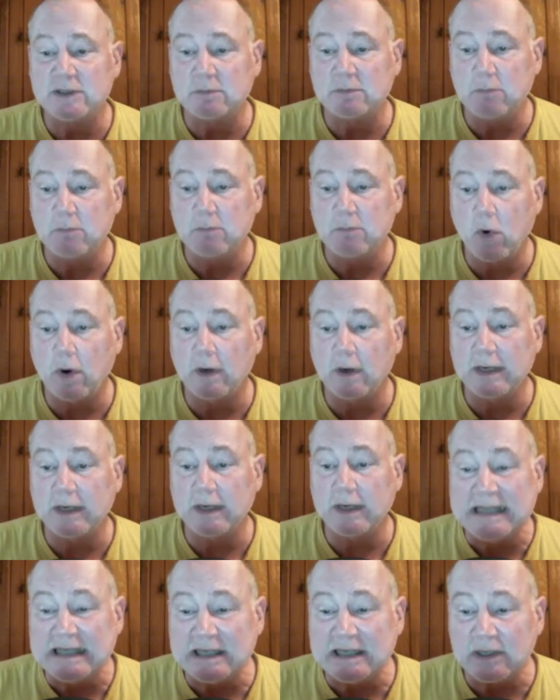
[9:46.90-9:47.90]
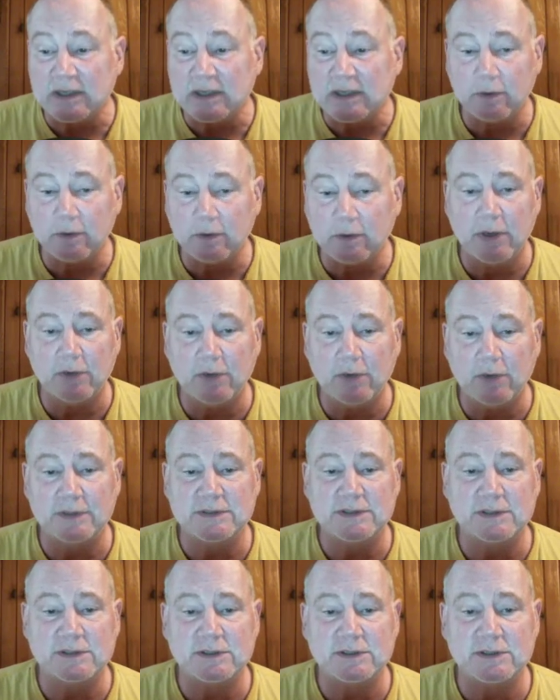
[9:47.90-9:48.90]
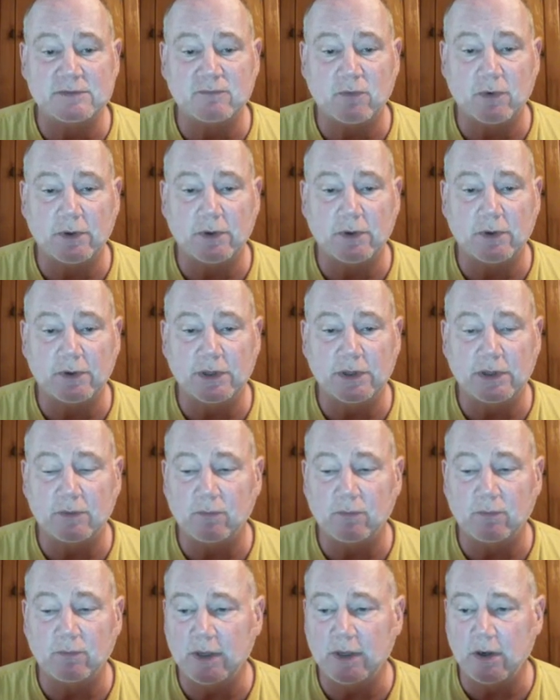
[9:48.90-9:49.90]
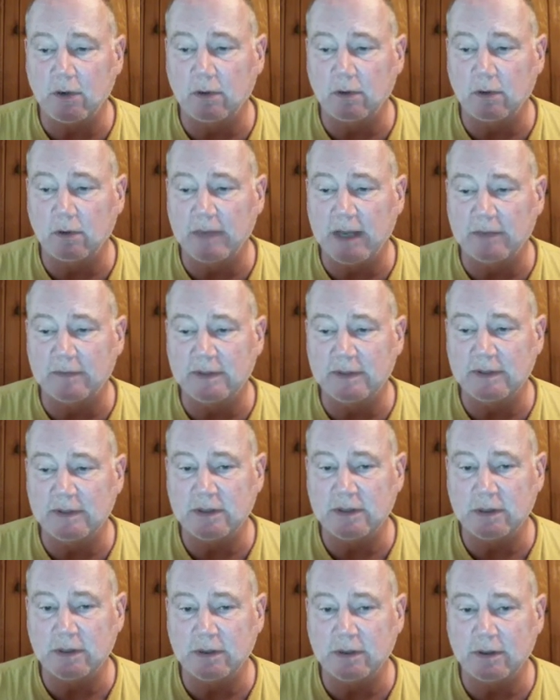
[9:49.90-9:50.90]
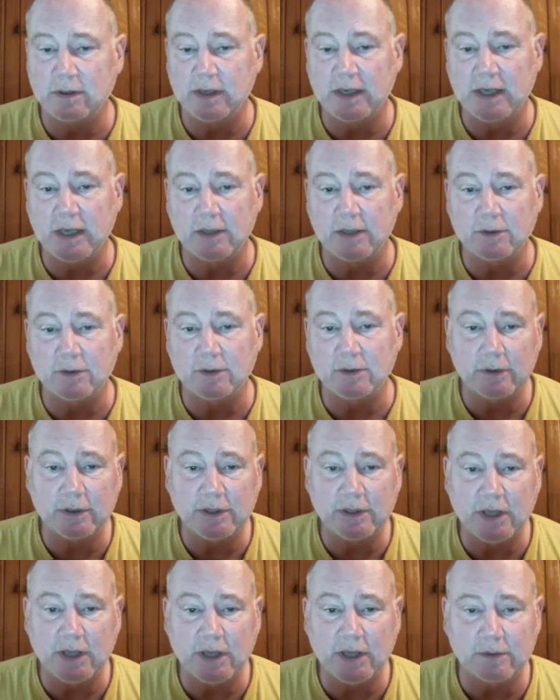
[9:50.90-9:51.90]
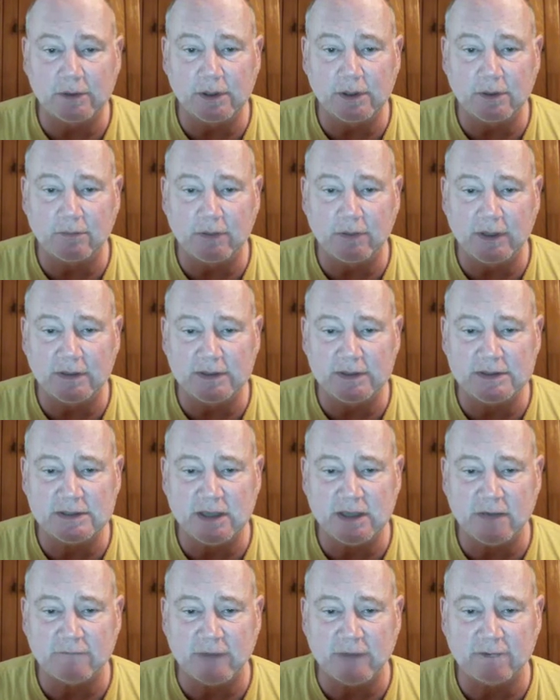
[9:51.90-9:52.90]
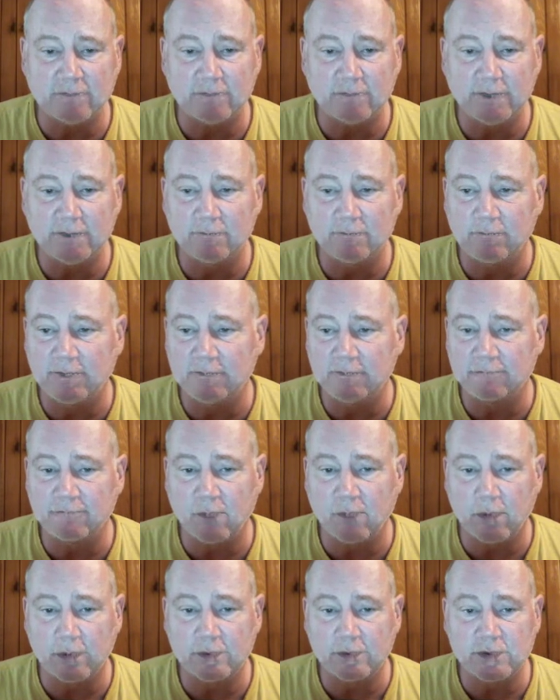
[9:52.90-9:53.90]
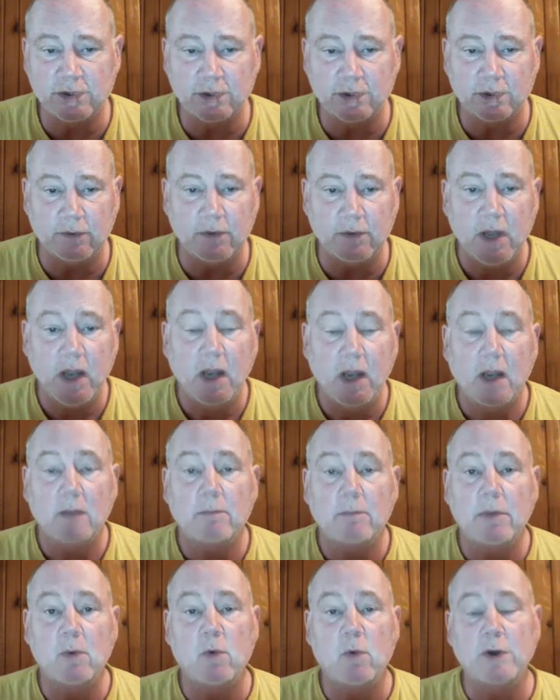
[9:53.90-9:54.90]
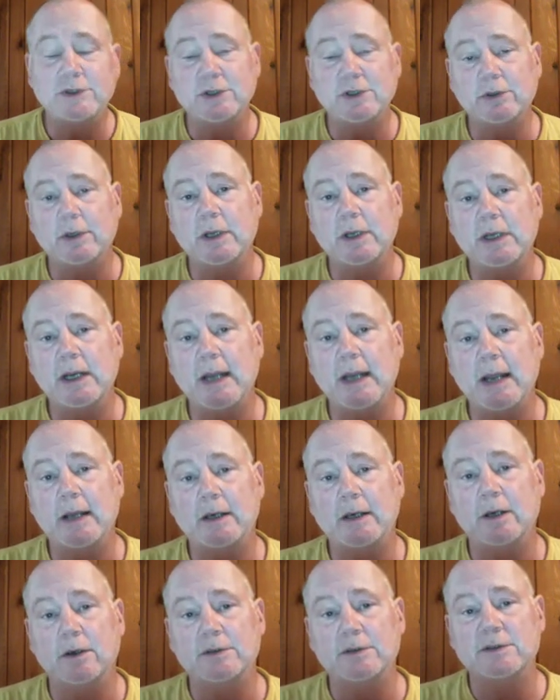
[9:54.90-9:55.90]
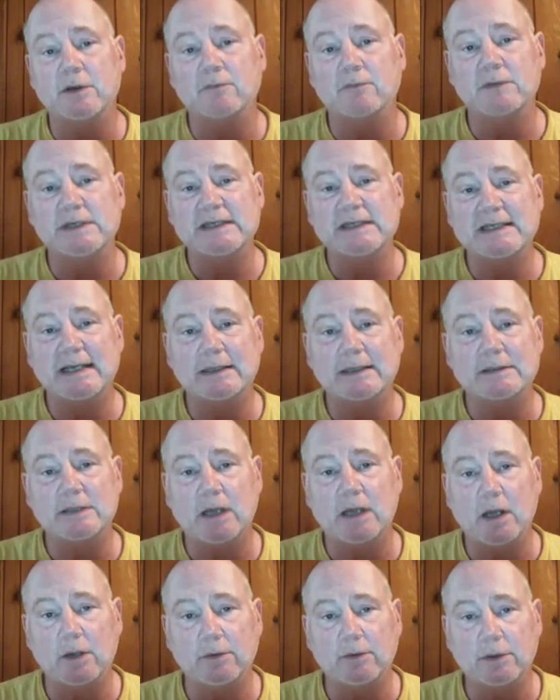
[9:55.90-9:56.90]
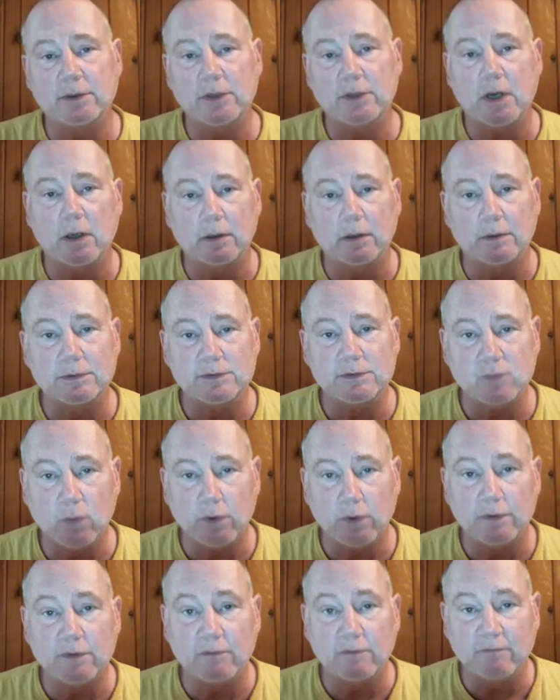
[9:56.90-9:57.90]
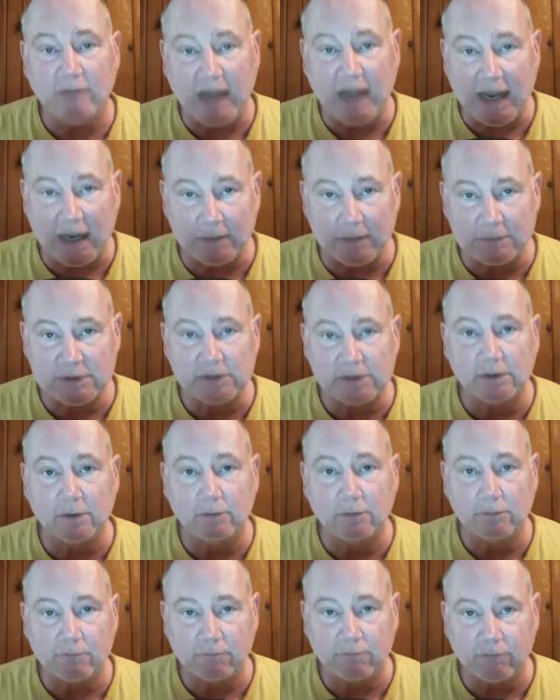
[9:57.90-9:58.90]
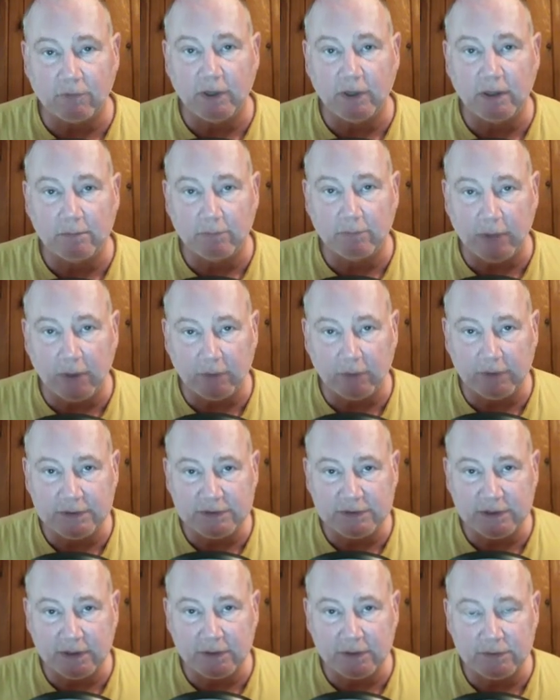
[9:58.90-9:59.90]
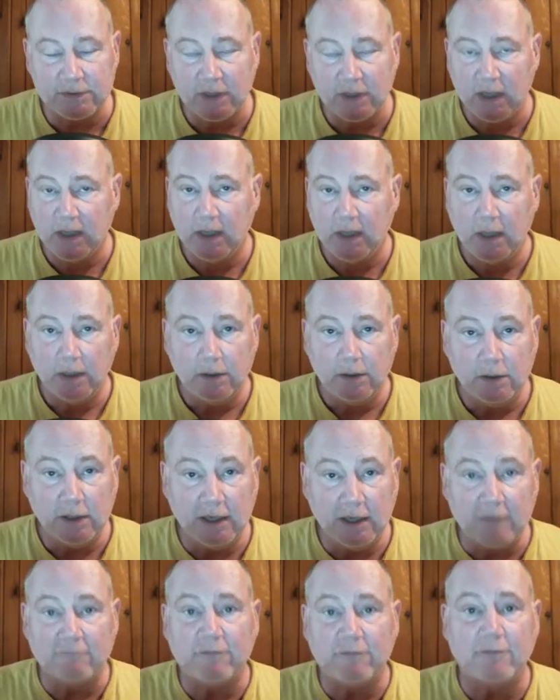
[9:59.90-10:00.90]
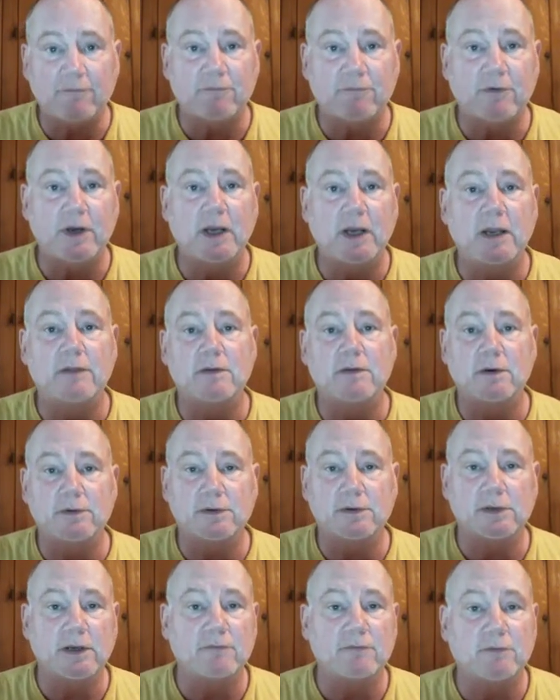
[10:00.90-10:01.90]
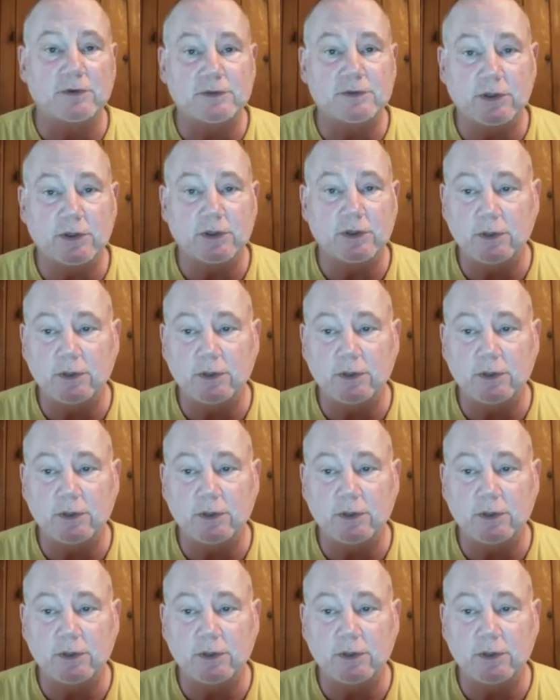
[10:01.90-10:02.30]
some more killer bonuses for you, and you can read all about these here. Again, you're an adult. You can read this stuff. I don't need to read it for it to you. But what you're looking at here is over $600 worth of absolute free bonuses. You get for free. They're delivered to